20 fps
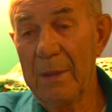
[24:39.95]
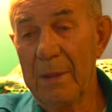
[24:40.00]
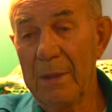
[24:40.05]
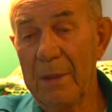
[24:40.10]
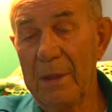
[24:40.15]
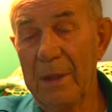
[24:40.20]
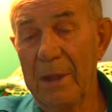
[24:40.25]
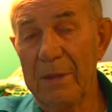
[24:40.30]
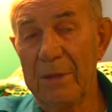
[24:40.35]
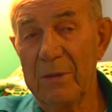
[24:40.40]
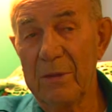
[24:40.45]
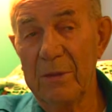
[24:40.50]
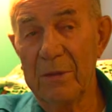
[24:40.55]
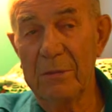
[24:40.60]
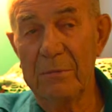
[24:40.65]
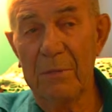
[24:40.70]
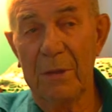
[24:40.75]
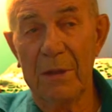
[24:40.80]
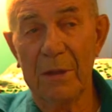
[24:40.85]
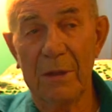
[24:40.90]
And I said, "Oh
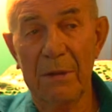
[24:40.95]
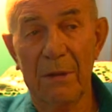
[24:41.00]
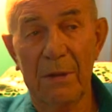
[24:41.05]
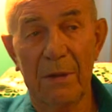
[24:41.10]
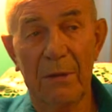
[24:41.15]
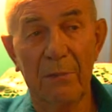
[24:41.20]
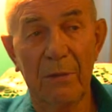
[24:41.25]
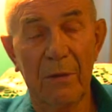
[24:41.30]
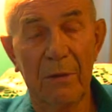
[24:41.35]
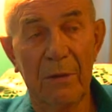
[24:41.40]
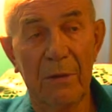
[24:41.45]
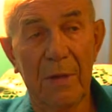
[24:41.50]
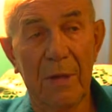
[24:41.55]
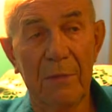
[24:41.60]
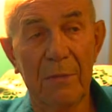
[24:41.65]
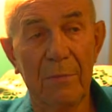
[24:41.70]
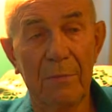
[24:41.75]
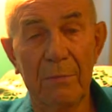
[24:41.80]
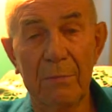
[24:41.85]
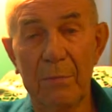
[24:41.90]
my God, I'm gonna
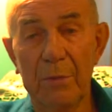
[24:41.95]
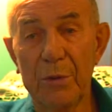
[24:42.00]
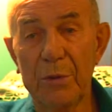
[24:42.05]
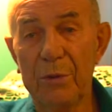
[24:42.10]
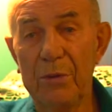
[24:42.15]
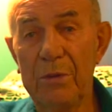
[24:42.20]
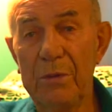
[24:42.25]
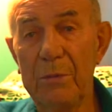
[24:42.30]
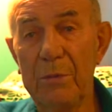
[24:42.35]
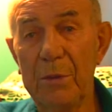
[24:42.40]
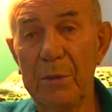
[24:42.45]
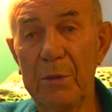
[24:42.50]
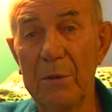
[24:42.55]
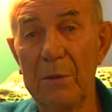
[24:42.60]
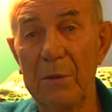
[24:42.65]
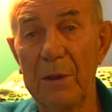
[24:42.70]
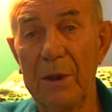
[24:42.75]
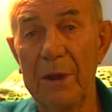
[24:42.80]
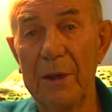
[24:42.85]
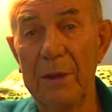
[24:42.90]
butcher the
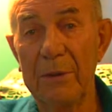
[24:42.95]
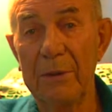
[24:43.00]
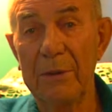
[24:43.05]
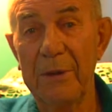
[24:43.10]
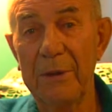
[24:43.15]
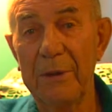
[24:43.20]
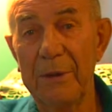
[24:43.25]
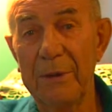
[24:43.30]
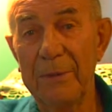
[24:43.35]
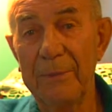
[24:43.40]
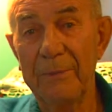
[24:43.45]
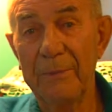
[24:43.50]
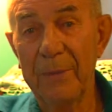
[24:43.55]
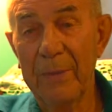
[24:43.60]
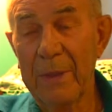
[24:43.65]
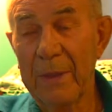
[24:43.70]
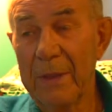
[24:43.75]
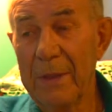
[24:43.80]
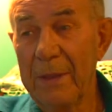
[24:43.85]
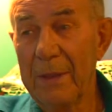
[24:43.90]
mule down there."
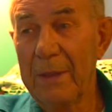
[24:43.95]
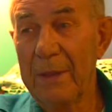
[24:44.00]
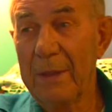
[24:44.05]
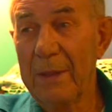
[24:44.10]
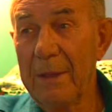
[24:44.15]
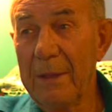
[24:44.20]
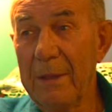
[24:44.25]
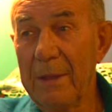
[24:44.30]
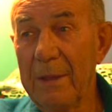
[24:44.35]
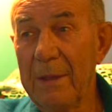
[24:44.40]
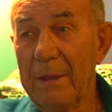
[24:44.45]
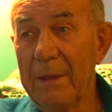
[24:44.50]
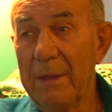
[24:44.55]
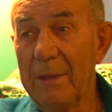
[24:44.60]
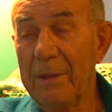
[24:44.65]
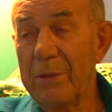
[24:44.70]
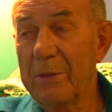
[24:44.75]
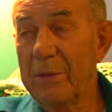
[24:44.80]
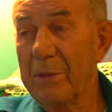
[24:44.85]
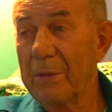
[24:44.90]

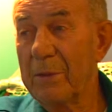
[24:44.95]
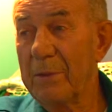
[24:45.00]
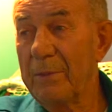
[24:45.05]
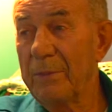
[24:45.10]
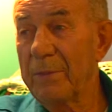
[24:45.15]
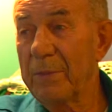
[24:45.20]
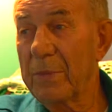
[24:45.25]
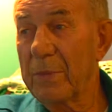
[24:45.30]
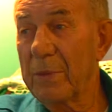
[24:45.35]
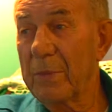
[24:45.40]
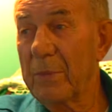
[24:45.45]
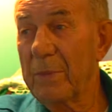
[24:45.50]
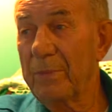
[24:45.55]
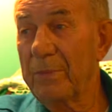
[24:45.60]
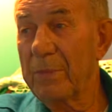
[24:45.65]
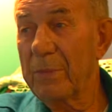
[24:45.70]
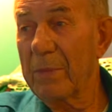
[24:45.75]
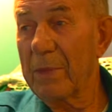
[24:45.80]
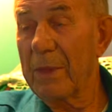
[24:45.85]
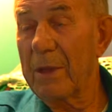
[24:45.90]
And so
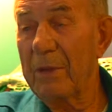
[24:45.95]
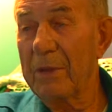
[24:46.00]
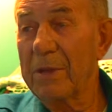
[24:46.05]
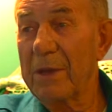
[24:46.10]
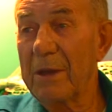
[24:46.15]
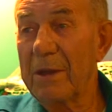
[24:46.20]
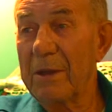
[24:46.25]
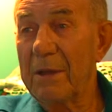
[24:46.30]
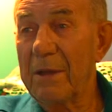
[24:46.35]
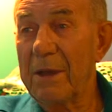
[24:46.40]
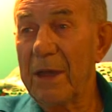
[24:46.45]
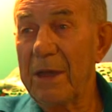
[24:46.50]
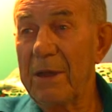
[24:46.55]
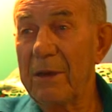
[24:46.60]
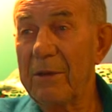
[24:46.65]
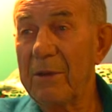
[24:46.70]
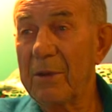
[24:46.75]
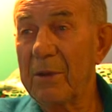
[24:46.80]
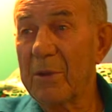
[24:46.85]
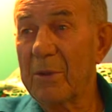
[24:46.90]
I kind of
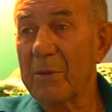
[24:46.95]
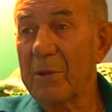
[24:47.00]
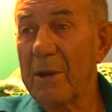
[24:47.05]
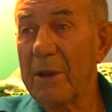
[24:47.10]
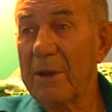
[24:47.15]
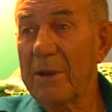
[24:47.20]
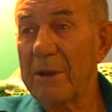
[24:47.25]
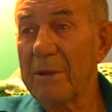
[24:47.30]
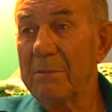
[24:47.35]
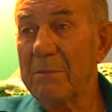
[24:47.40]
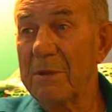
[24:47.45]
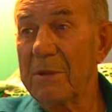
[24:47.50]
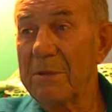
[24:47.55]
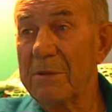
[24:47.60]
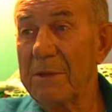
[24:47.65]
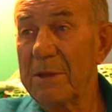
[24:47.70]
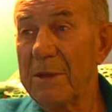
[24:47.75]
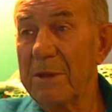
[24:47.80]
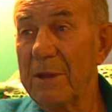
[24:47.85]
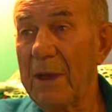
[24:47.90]
hated to go down there, but
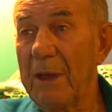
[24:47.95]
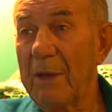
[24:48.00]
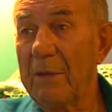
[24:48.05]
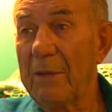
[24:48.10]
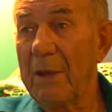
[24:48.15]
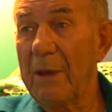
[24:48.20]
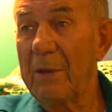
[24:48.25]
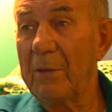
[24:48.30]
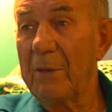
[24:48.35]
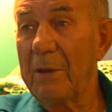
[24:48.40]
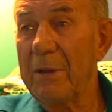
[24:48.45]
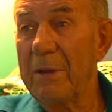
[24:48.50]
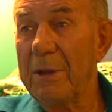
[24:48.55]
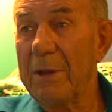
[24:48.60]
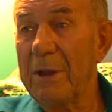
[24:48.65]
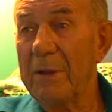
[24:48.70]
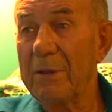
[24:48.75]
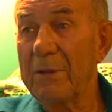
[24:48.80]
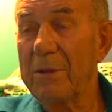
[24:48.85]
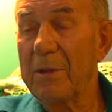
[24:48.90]
then I went
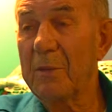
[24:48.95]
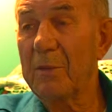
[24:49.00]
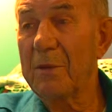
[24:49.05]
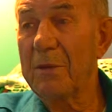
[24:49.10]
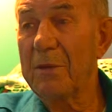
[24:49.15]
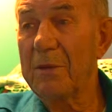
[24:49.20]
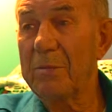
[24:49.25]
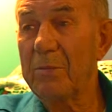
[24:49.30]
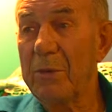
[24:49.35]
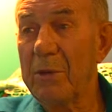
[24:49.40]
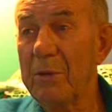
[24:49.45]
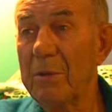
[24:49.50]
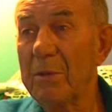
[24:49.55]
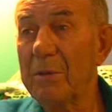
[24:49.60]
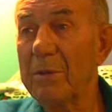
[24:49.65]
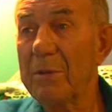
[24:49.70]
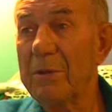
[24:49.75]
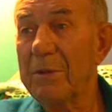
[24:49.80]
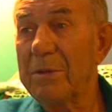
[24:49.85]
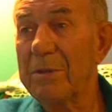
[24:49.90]
down to see where this mule
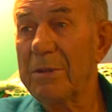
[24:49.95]
was,